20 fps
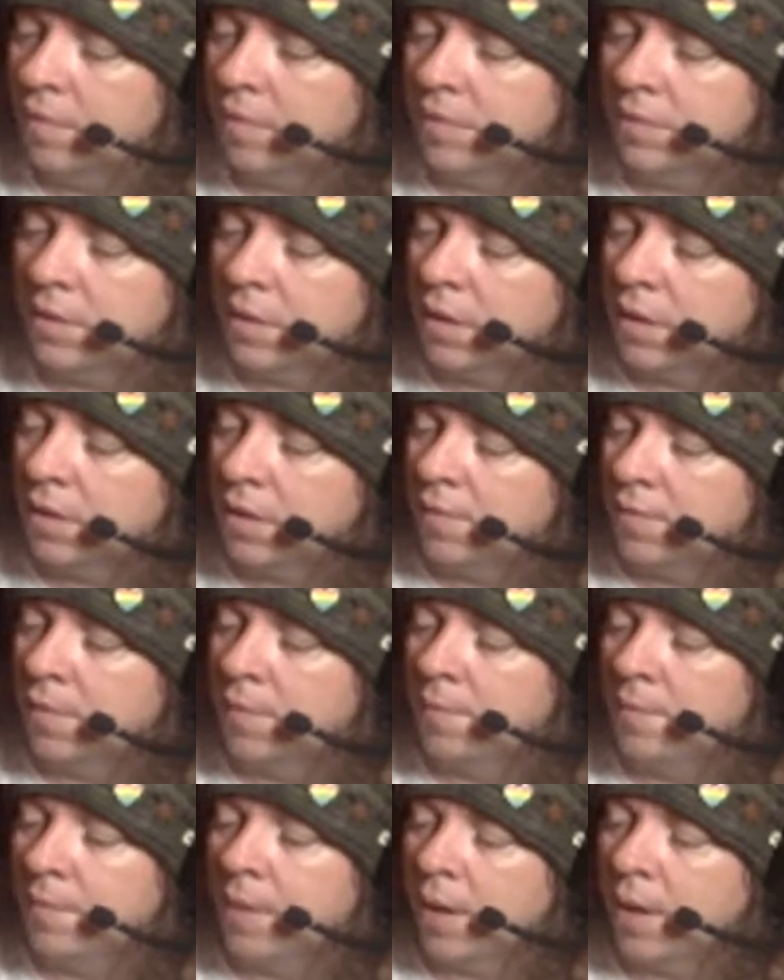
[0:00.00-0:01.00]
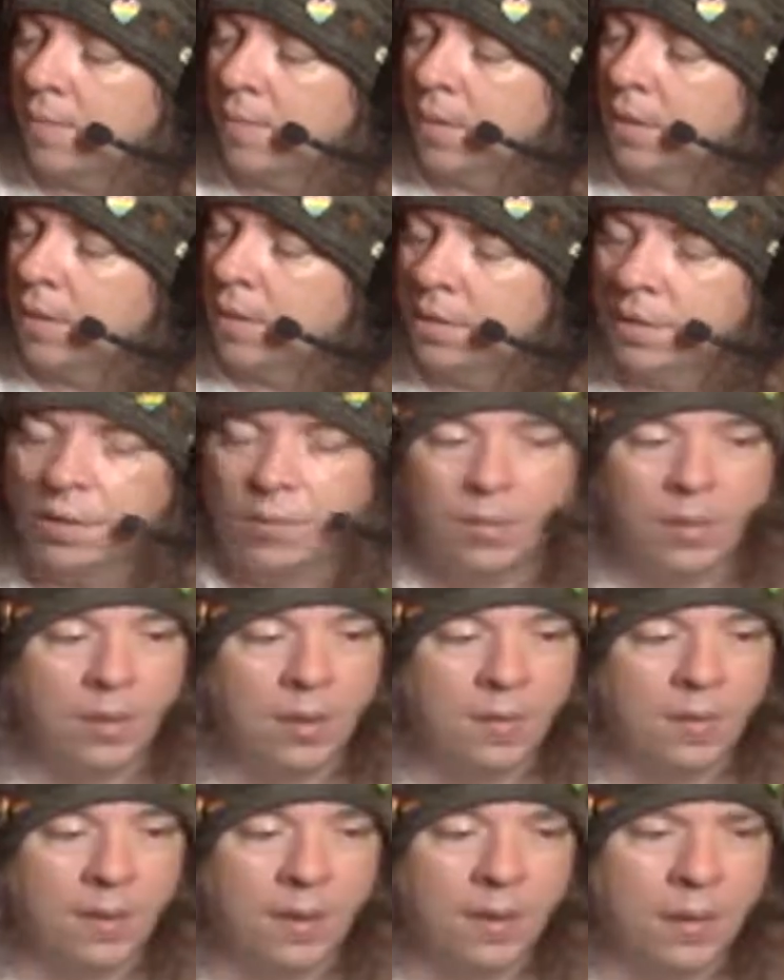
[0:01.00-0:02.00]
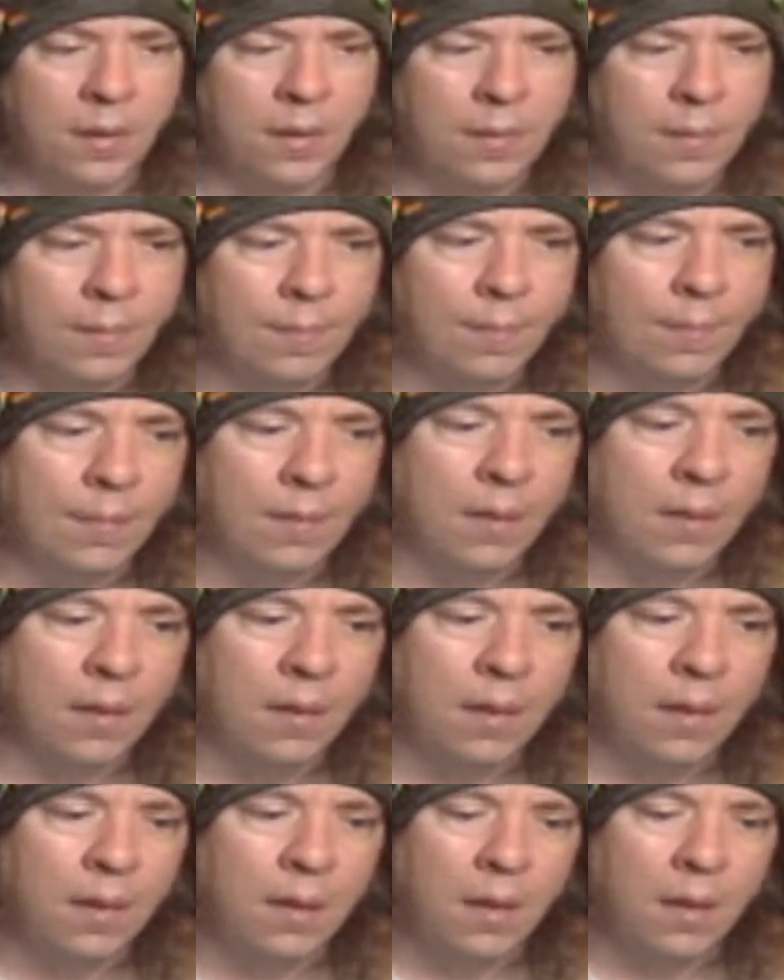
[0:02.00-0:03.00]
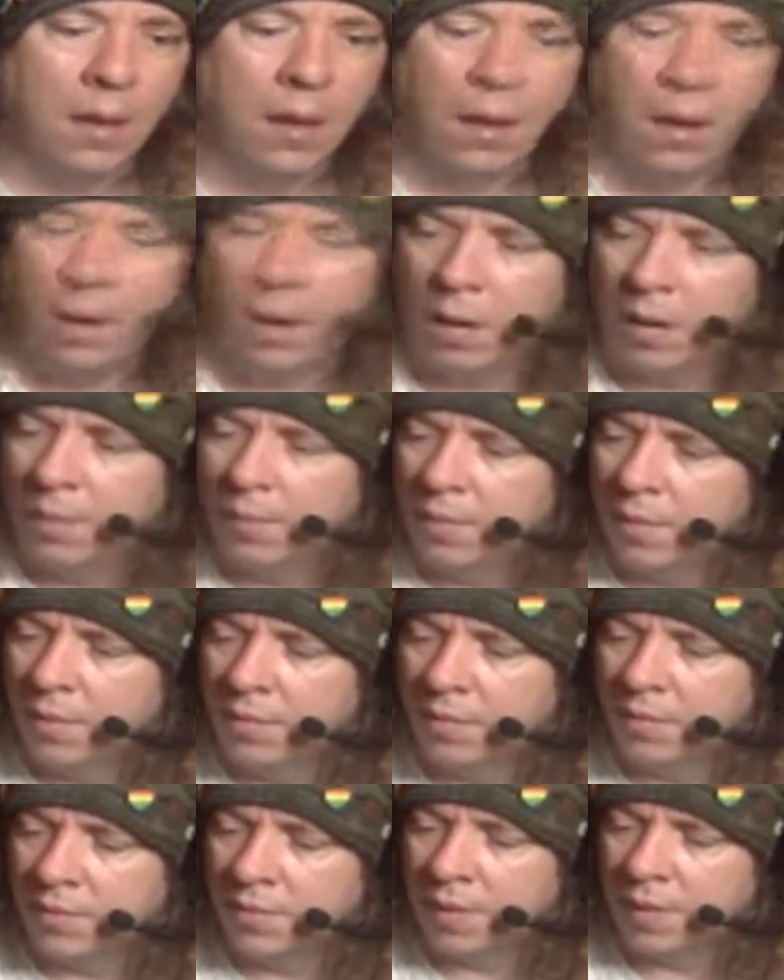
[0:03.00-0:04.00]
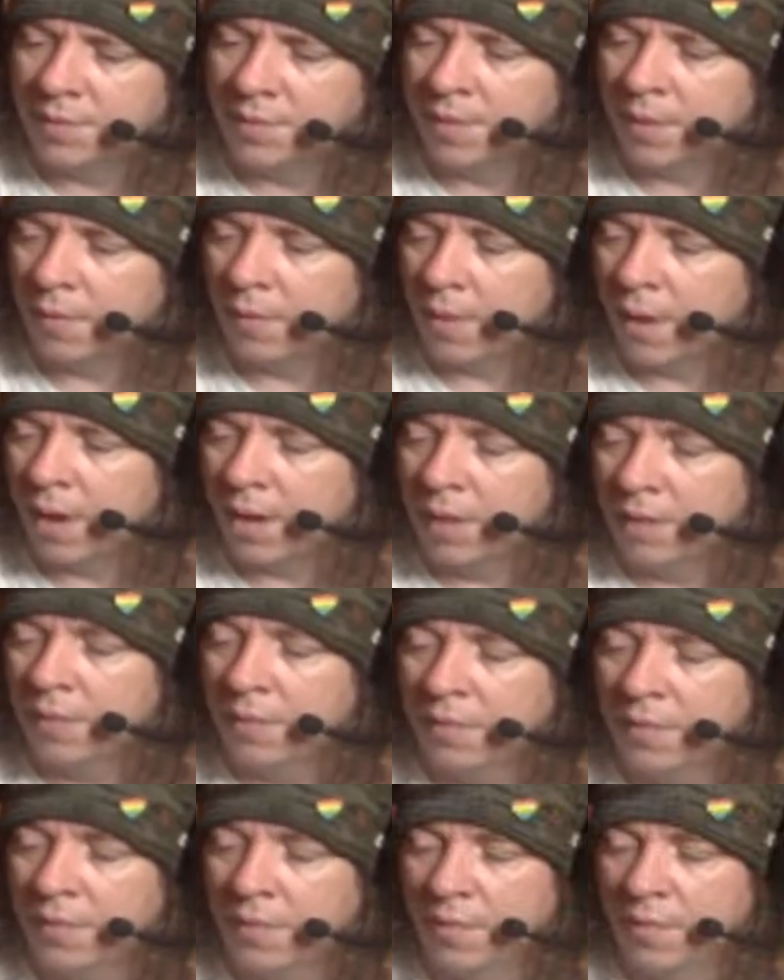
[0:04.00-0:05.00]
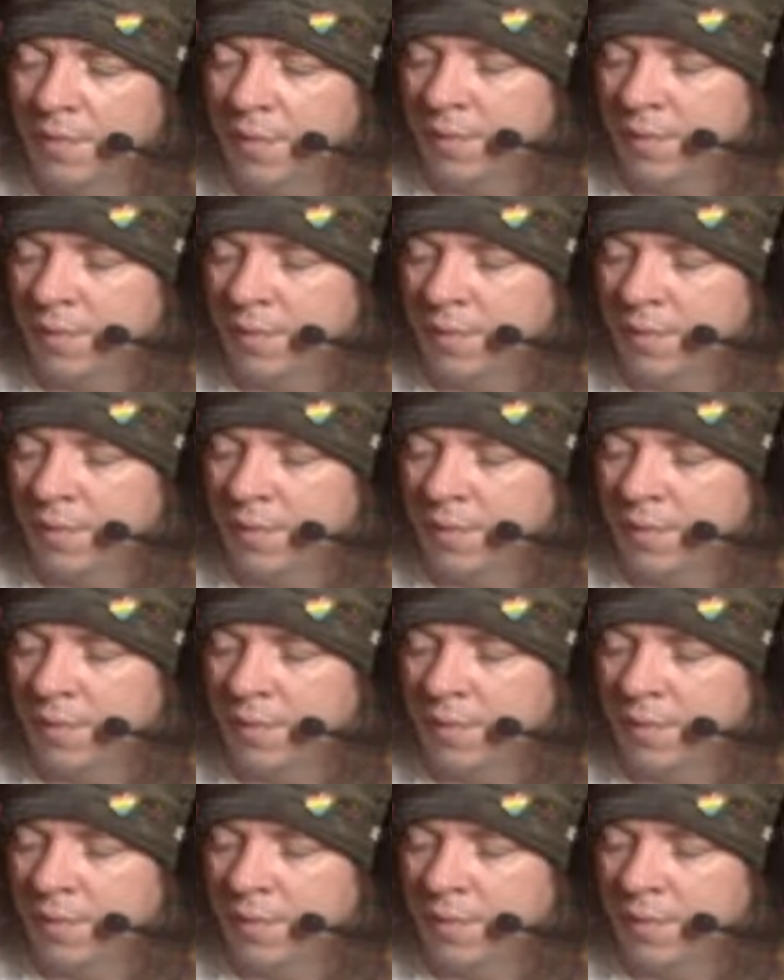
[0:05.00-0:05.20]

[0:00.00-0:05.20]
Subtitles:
At least not enough to pay me to do anything. No one likes my writing, or they'll